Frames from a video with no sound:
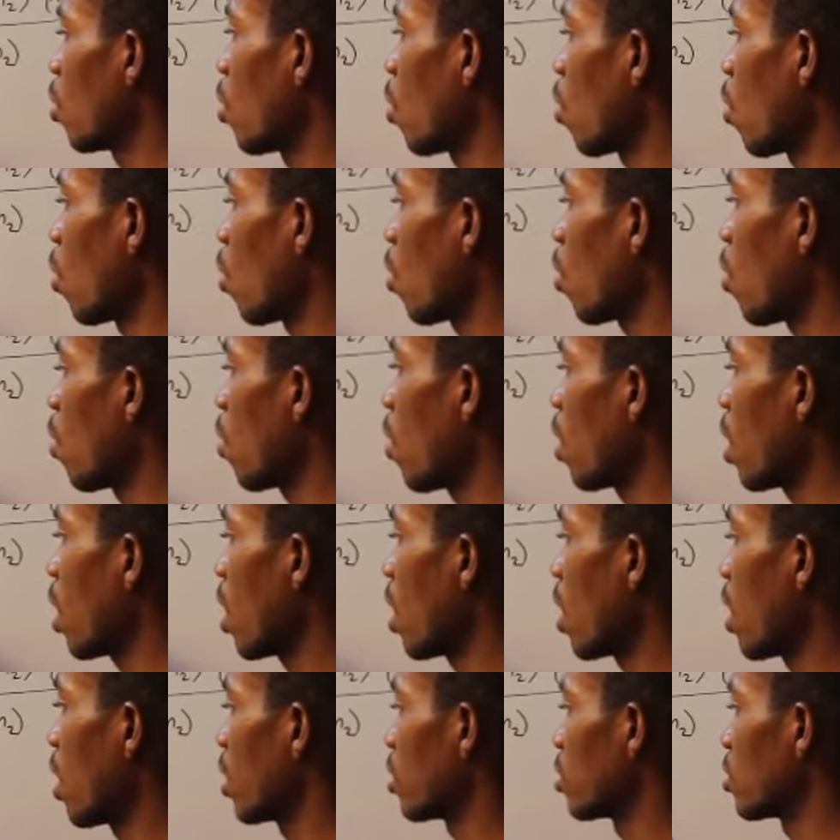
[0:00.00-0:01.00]
or
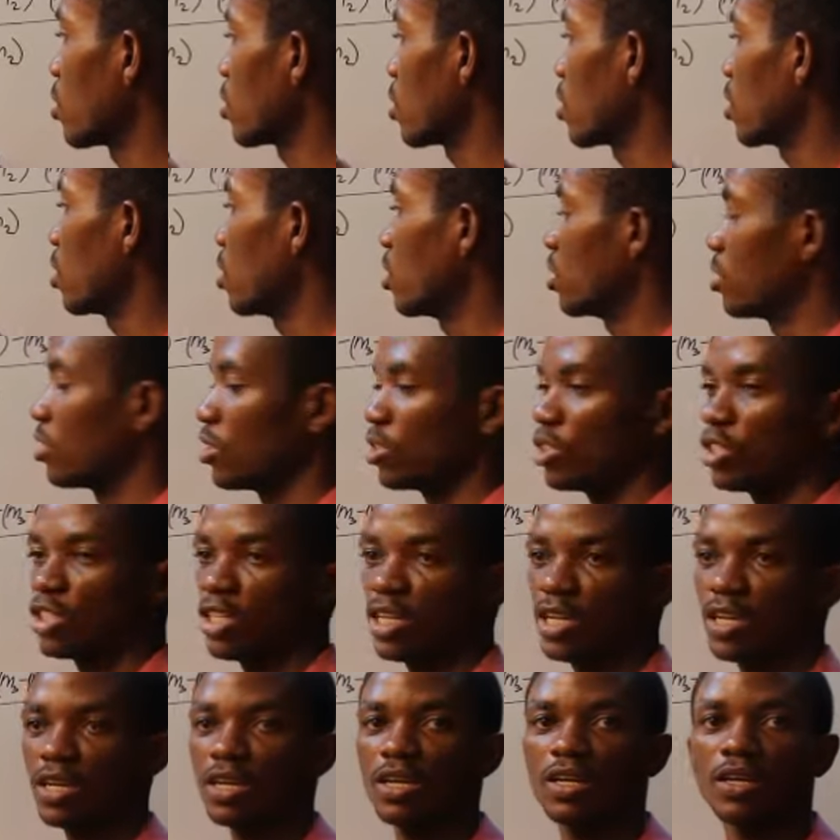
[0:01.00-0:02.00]
as
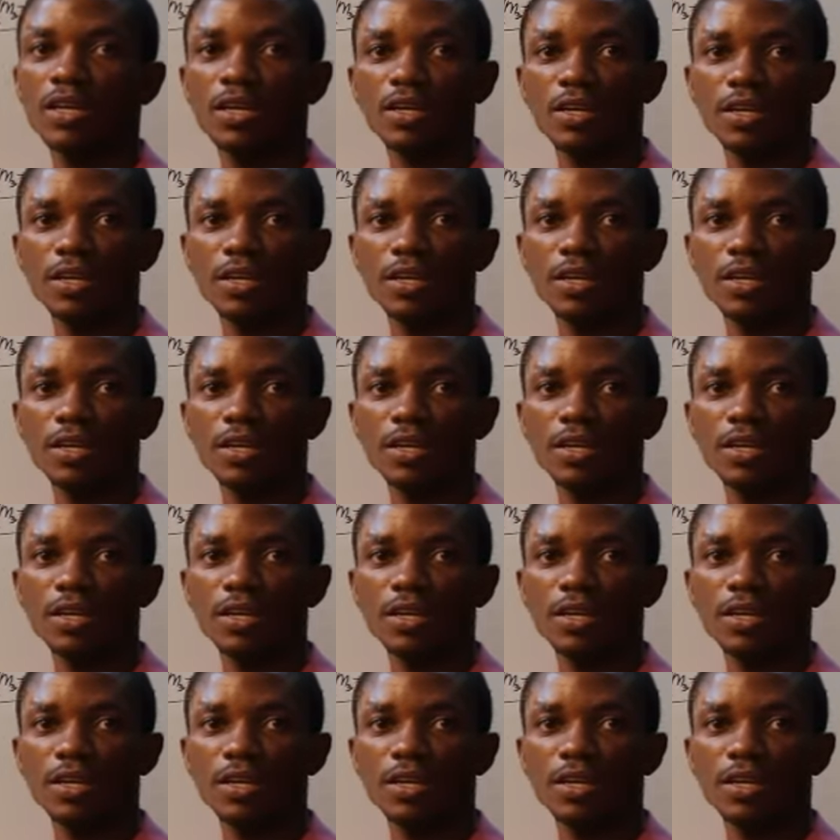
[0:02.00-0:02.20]
J